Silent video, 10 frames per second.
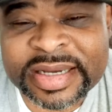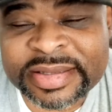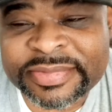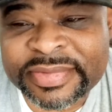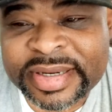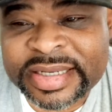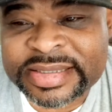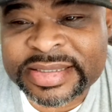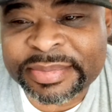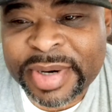other
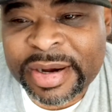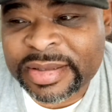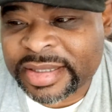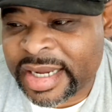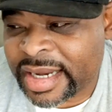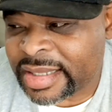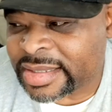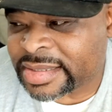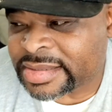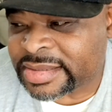friends to bowling
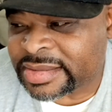alleys